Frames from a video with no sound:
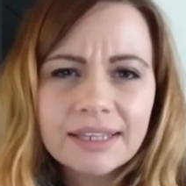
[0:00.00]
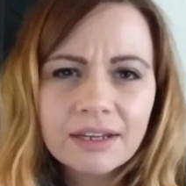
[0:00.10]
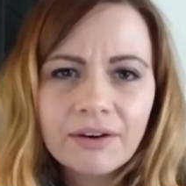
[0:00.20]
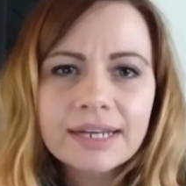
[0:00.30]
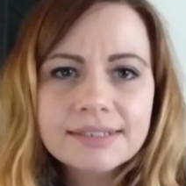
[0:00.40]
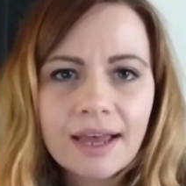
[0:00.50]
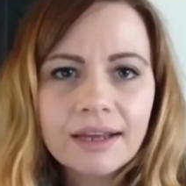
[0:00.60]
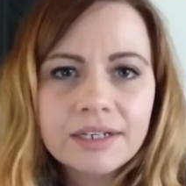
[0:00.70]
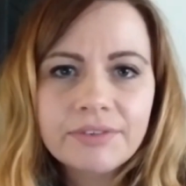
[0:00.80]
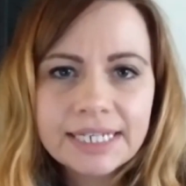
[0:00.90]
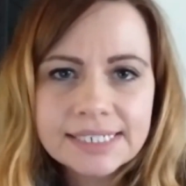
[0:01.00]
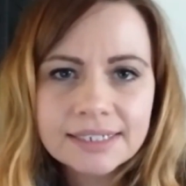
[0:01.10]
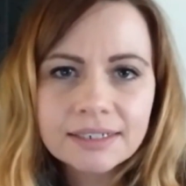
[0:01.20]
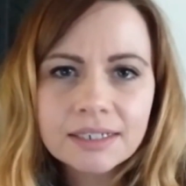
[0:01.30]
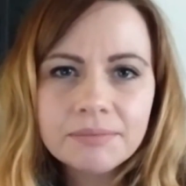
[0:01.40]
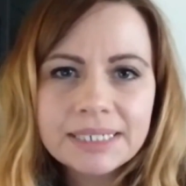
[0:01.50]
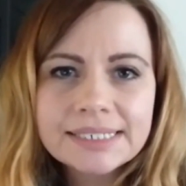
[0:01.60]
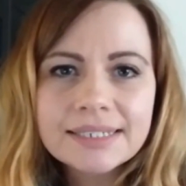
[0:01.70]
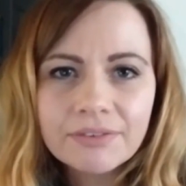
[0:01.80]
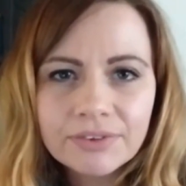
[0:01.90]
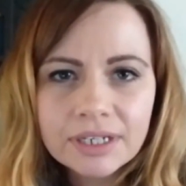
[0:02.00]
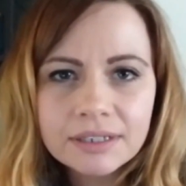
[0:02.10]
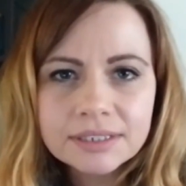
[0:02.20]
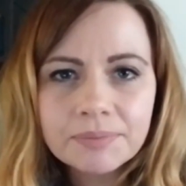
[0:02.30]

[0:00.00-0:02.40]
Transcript: our anxiety raised, it can be difficult